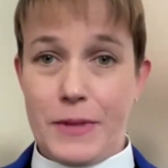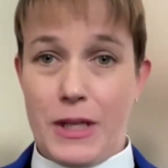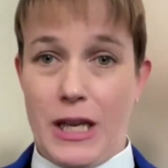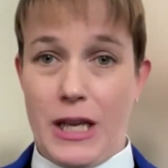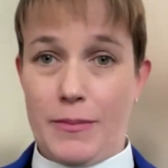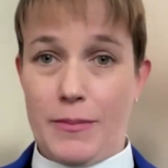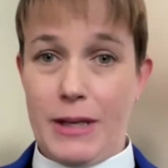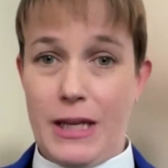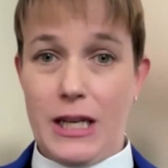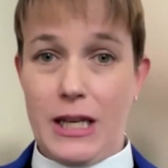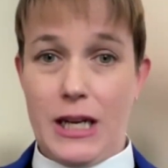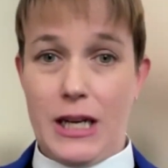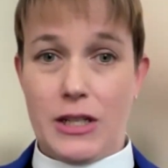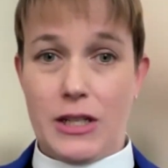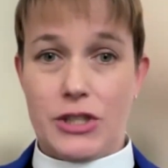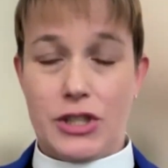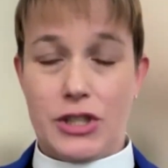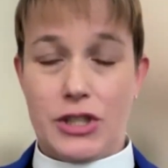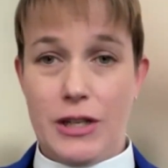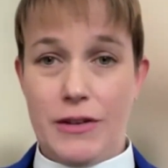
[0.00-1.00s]
can be
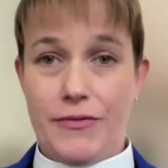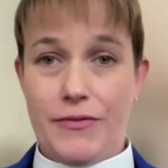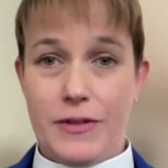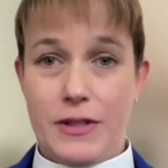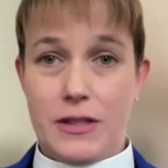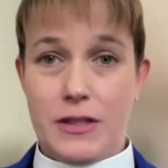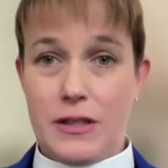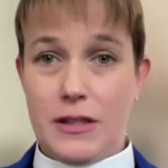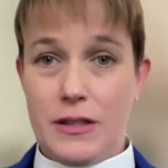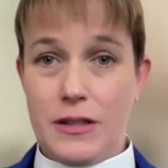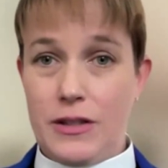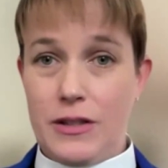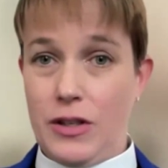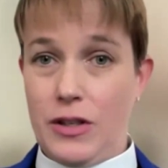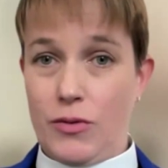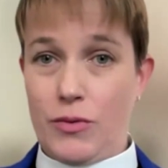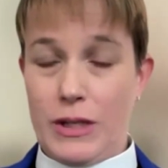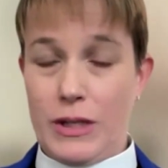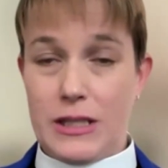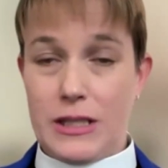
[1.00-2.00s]
a shift
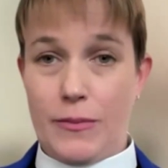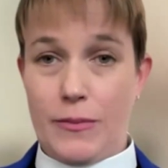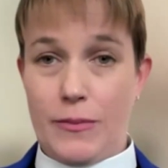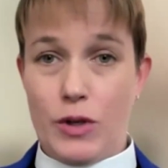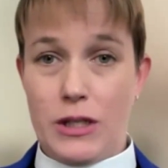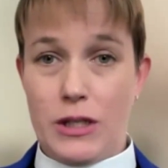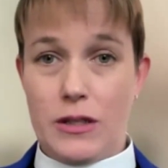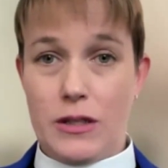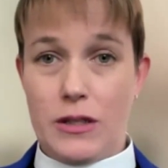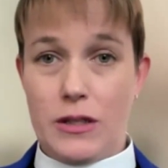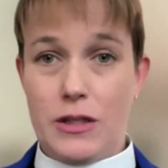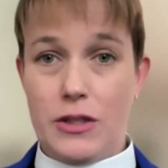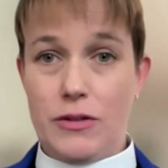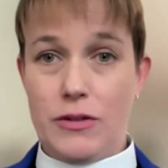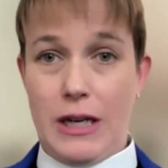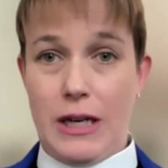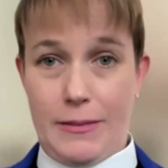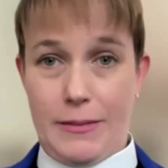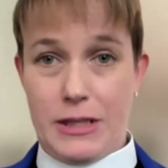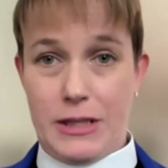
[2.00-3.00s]
when someone
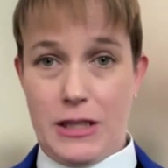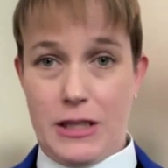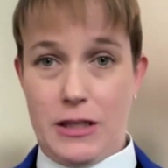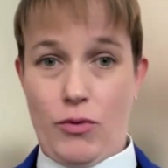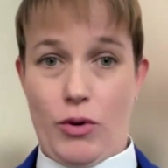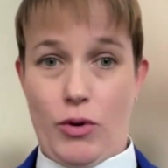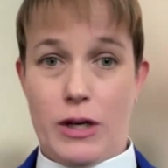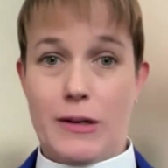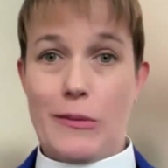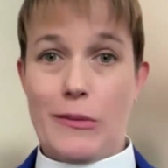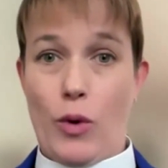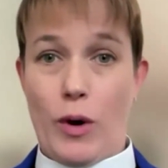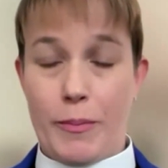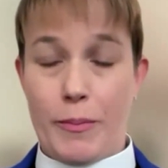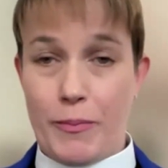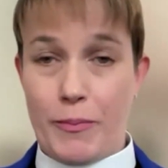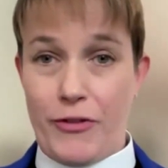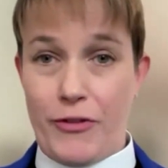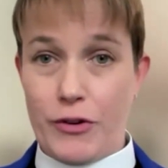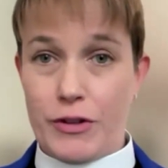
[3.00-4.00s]
new comes in
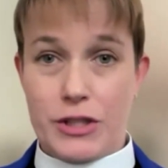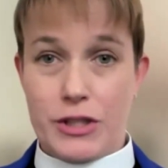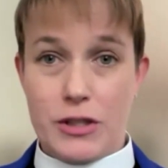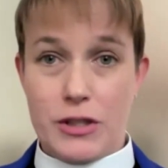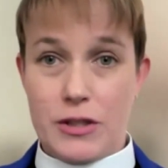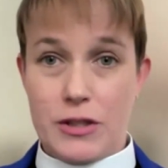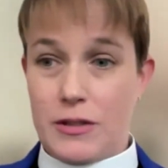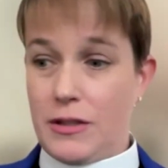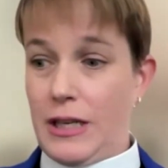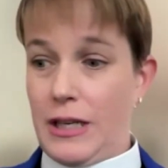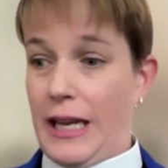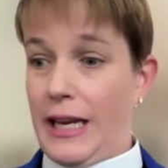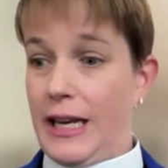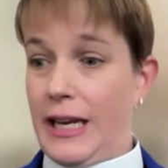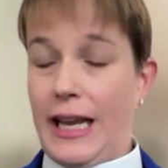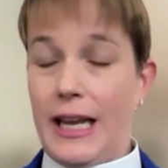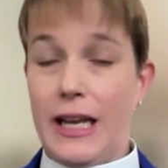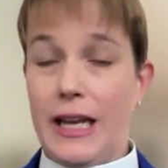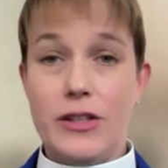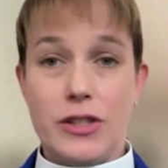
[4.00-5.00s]
or folks just
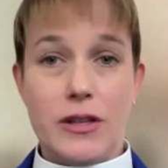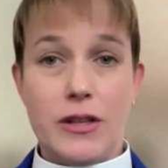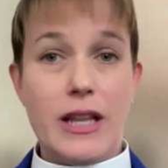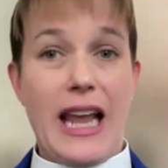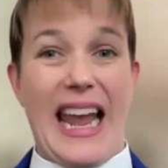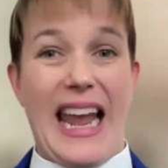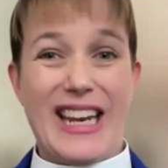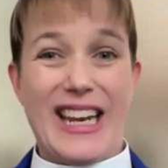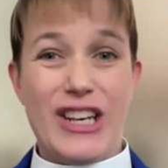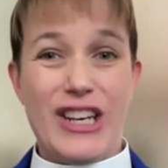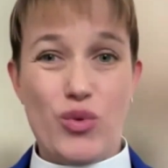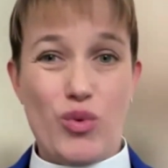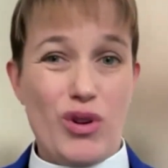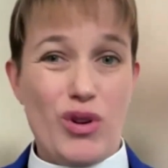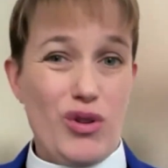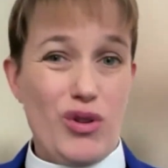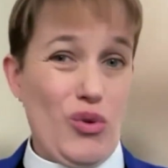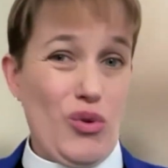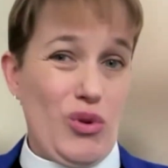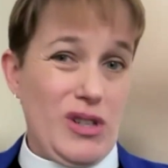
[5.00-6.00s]
engage in the
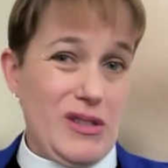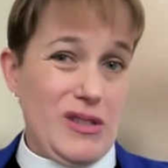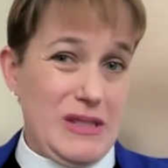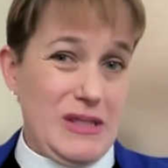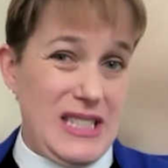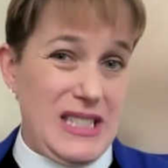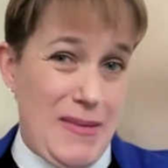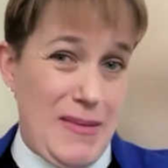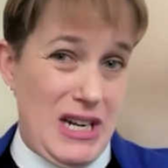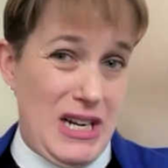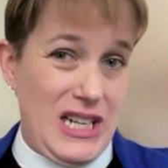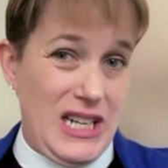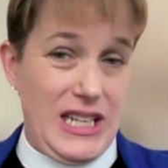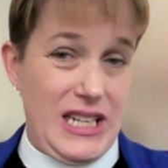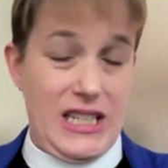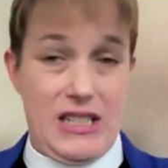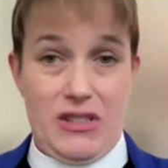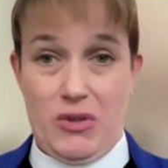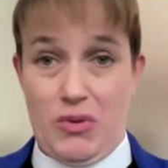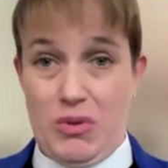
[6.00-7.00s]
annual or
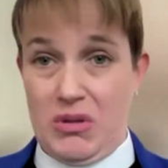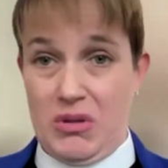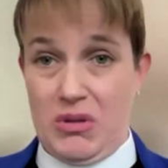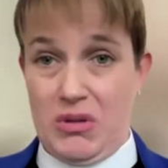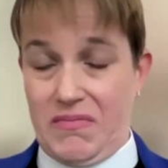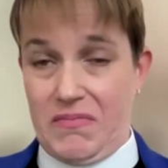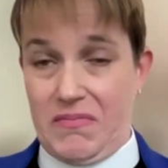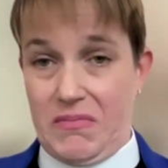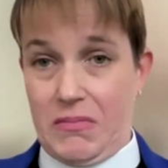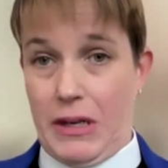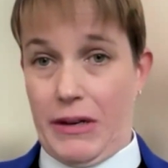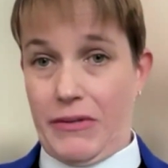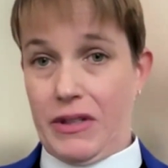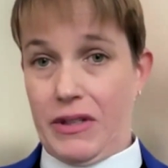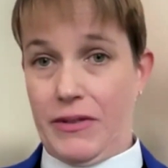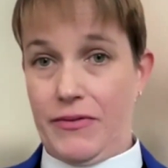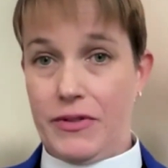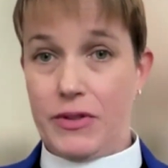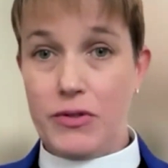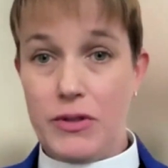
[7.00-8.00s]
semi-annual
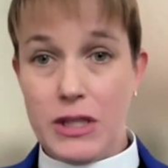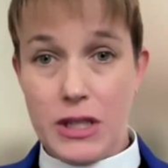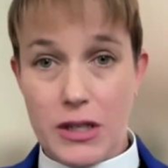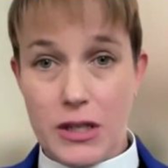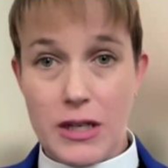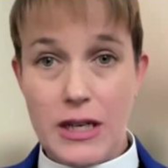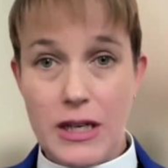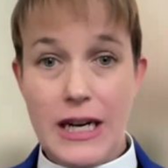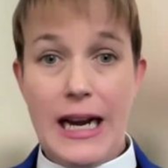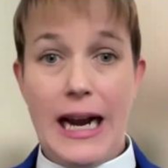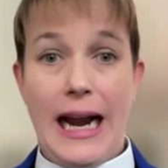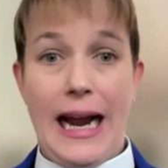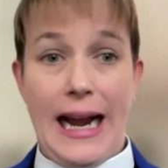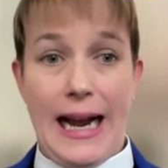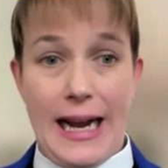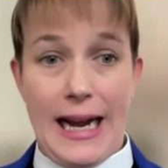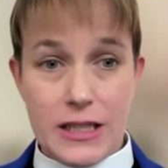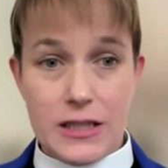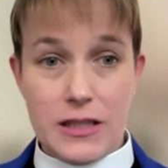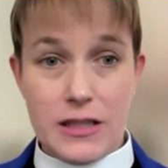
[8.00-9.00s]
every few year,
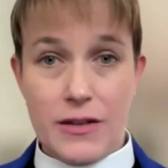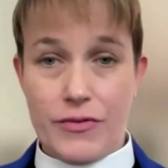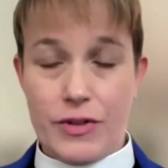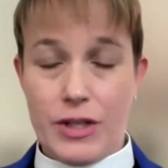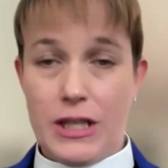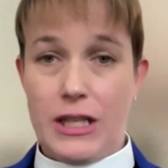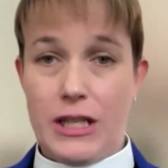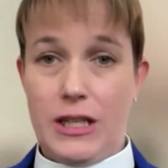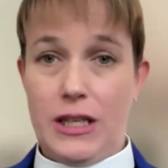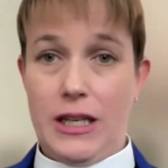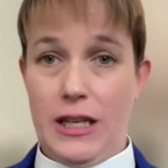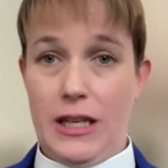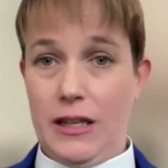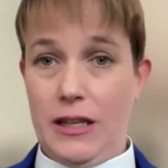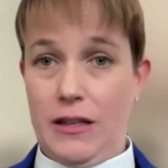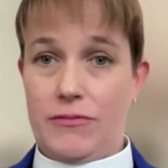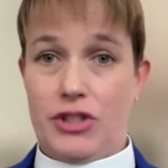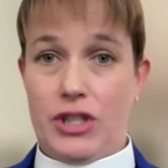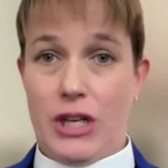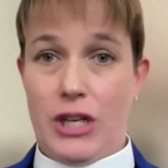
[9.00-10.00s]
actively
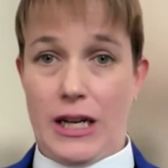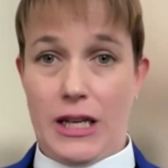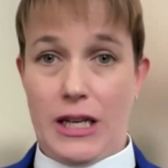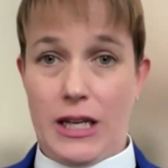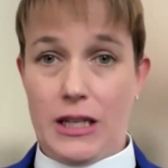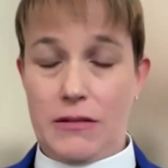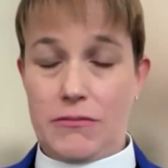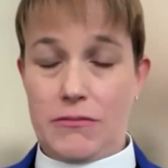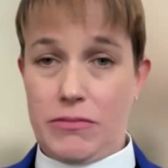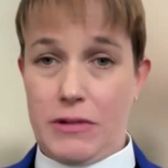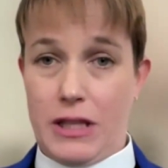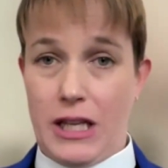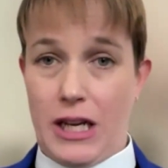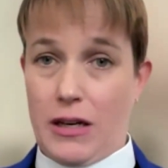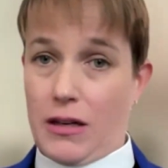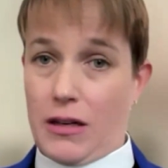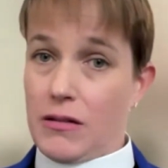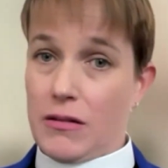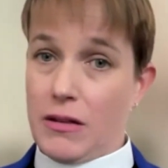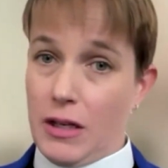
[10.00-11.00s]
checking
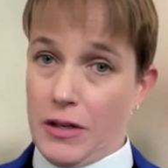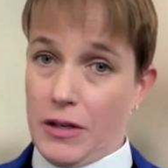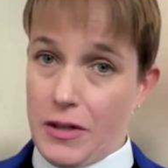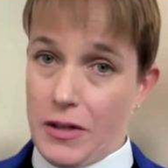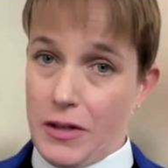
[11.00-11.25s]
their,